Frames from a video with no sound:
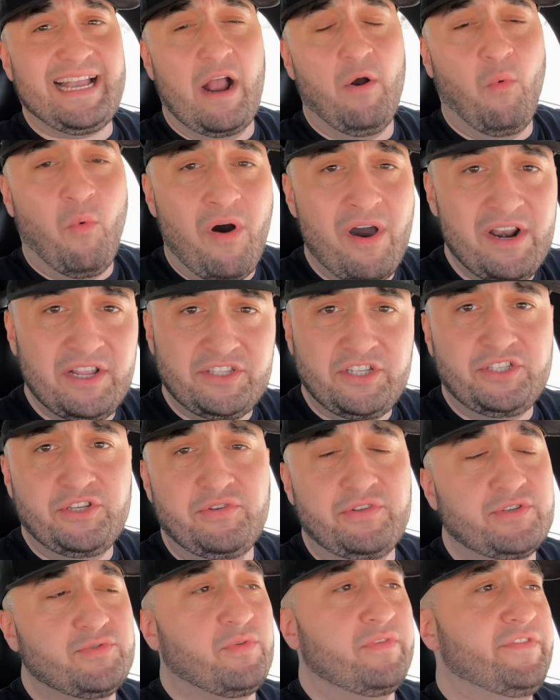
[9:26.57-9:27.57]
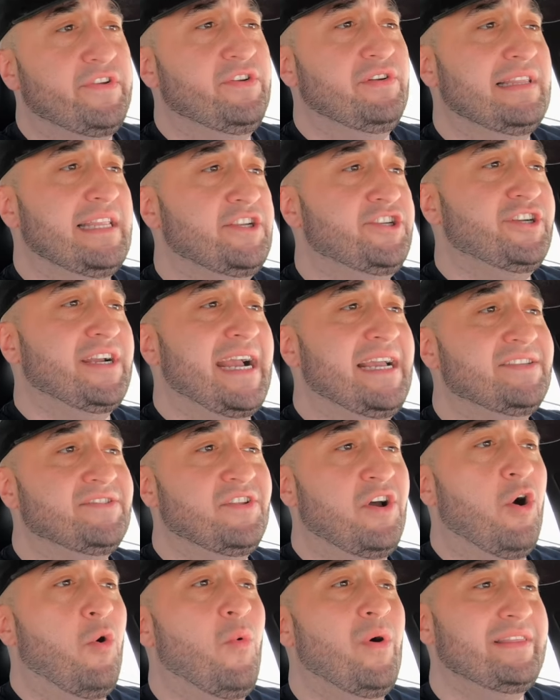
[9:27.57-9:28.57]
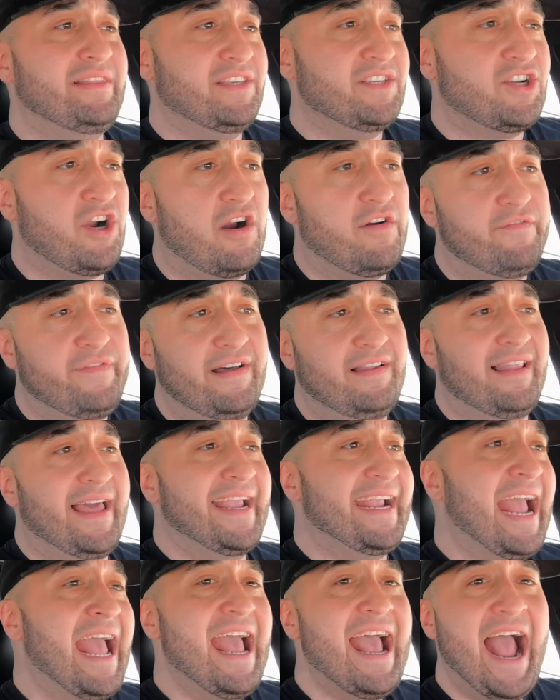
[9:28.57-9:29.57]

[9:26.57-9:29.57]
I wanted to do this review to let you guys know what this car felt like